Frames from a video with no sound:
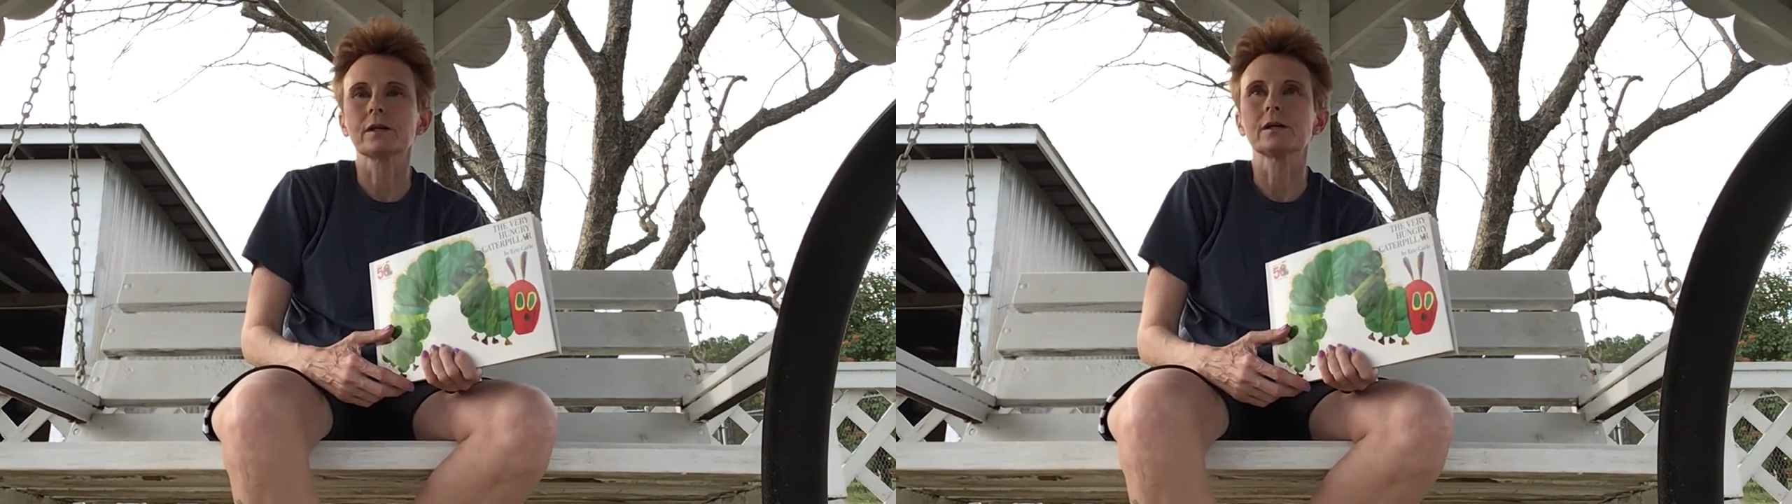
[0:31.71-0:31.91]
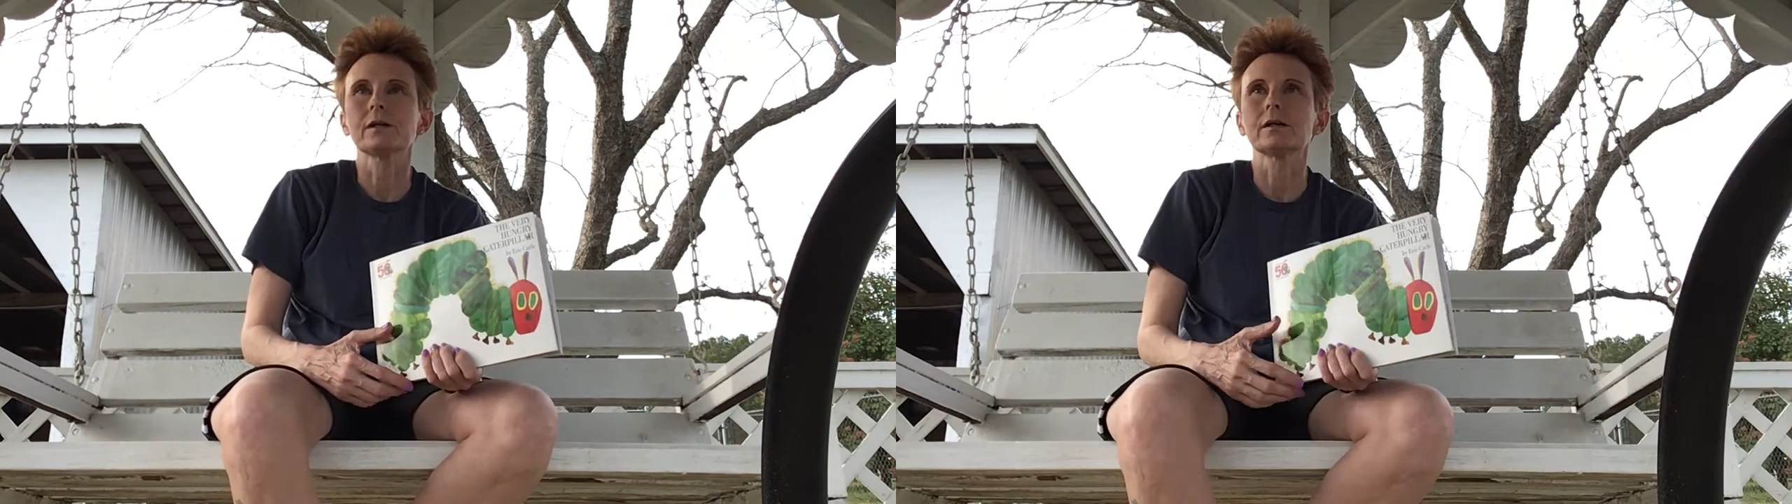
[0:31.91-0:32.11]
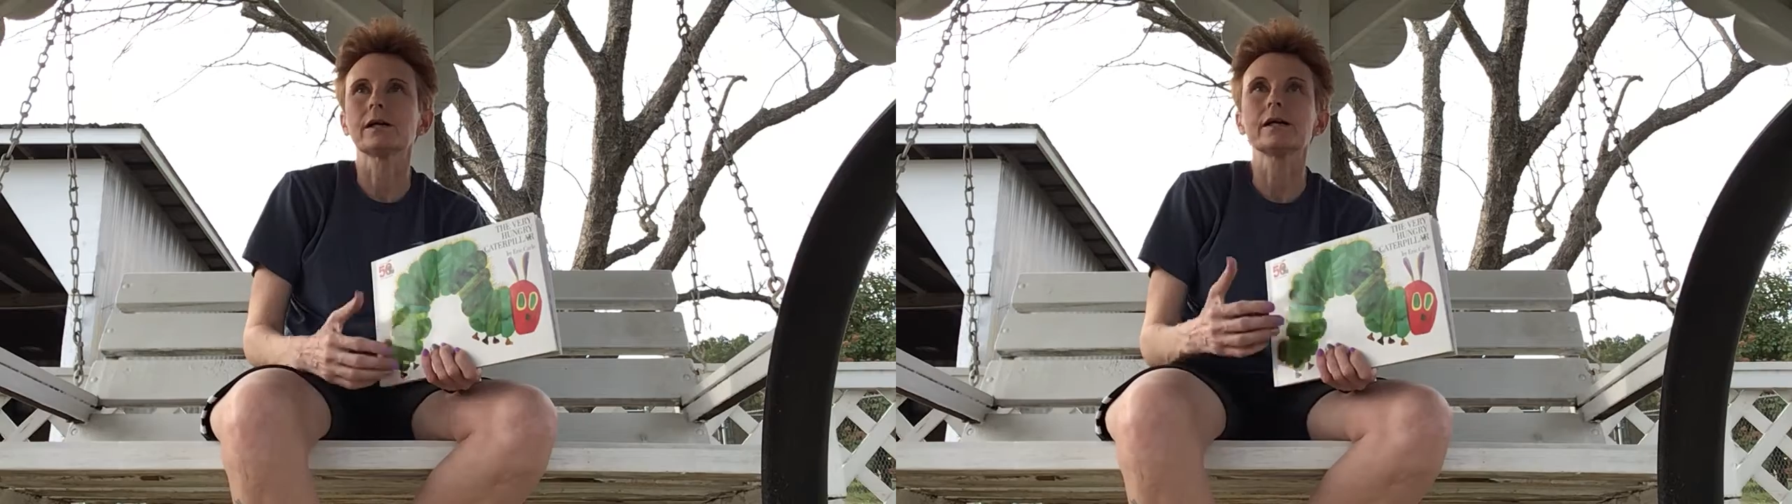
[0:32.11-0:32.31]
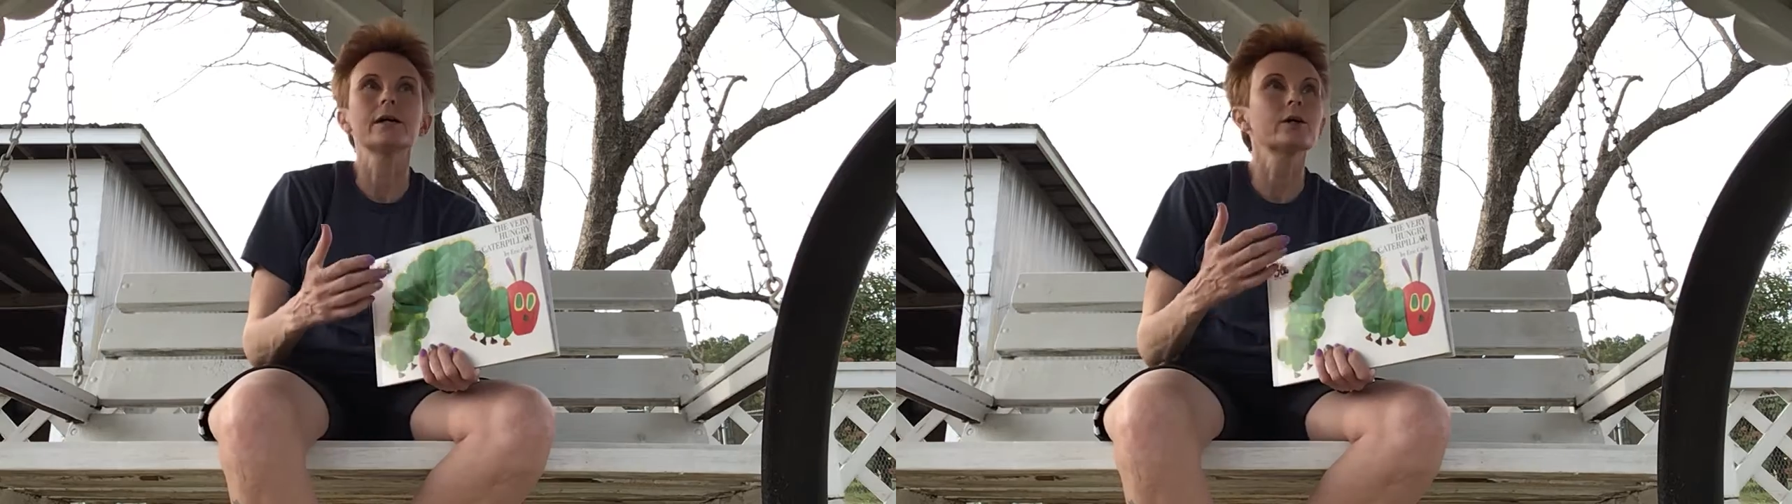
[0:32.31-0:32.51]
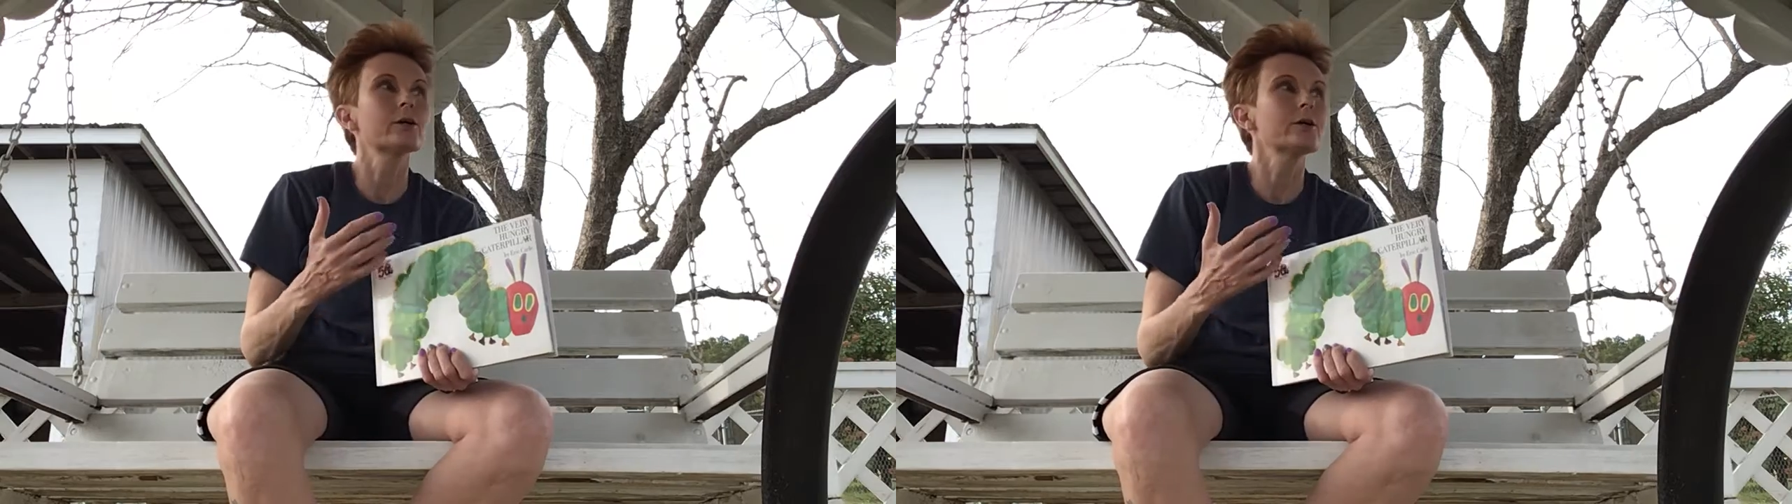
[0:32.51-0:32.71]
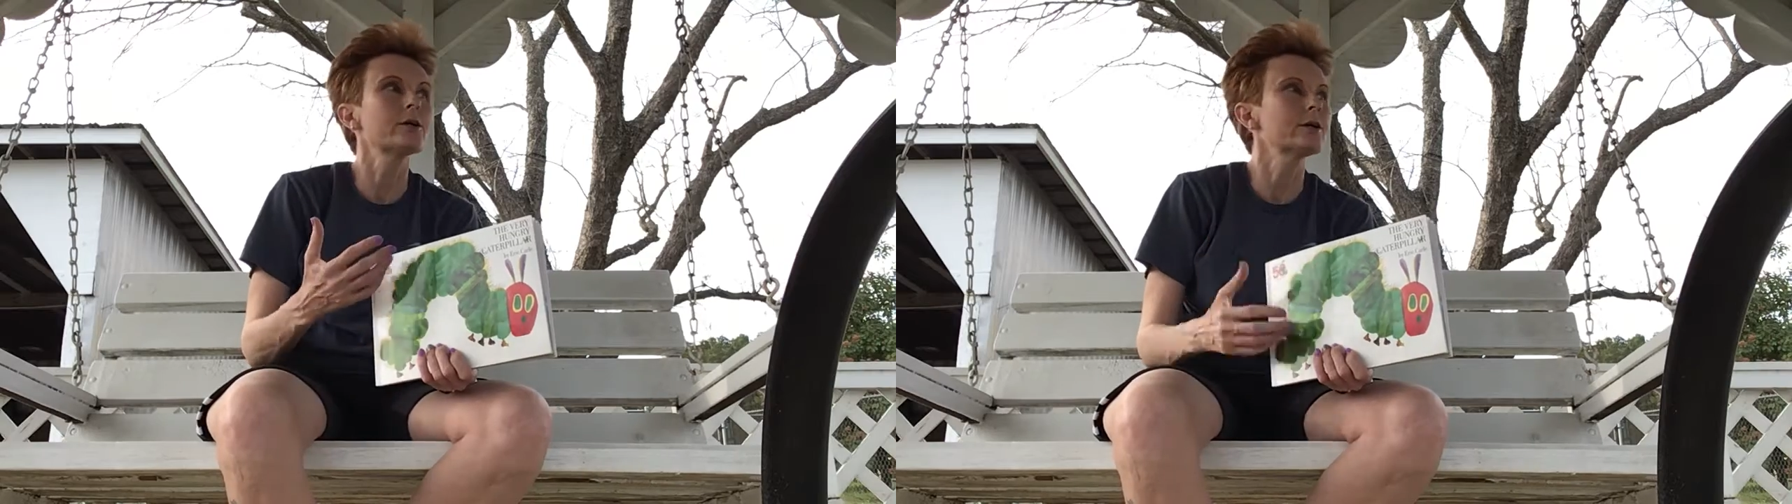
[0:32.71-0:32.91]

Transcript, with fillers: uh, air